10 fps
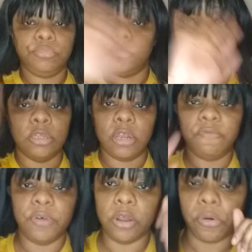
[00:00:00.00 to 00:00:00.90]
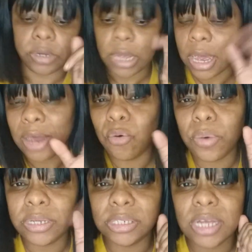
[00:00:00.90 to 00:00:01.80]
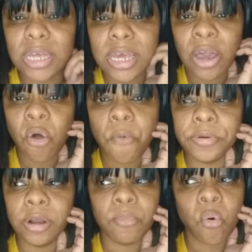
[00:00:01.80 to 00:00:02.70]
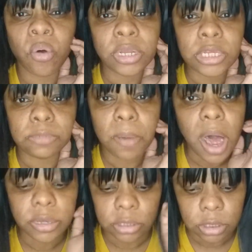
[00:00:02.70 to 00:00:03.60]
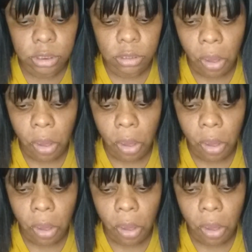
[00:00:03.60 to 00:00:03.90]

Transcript: Another video. I don't want to sit here and open up all these boxes.